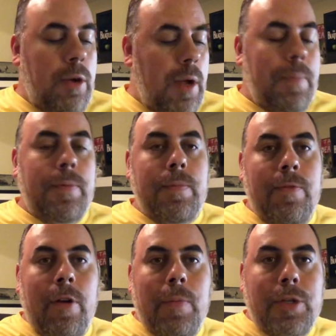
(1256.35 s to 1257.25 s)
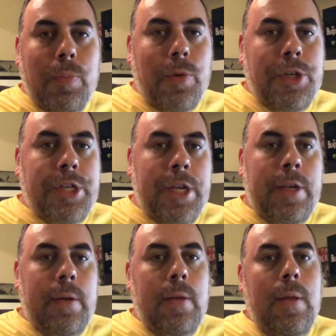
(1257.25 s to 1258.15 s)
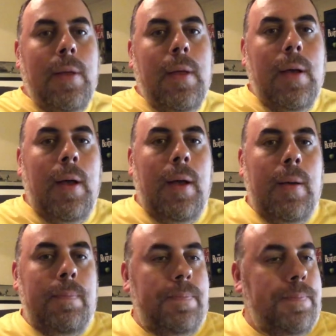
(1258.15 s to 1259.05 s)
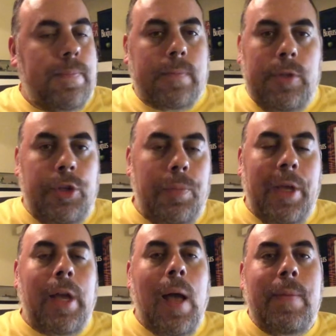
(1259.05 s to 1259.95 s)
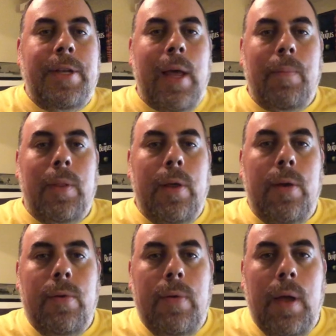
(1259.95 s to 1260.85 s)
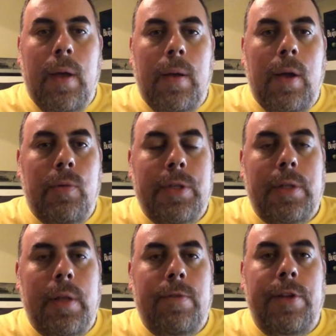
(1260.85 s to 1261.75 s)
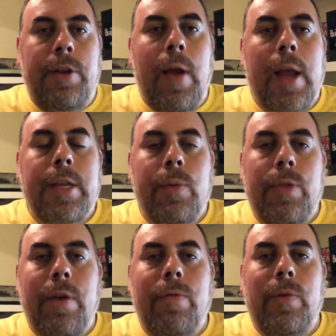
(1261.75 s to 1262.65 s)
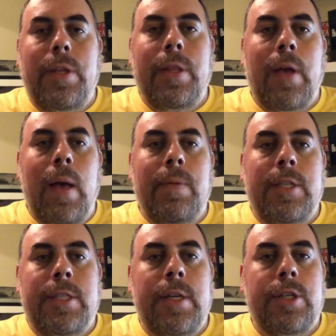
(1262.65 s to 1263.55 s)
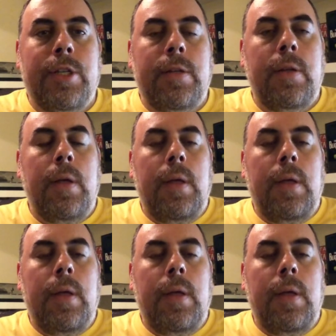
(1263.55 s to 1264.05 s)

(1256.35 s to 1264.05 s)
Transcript: I very much appreciate it. Shoot me a comment down below. I always love interacting with everyone in the comments section.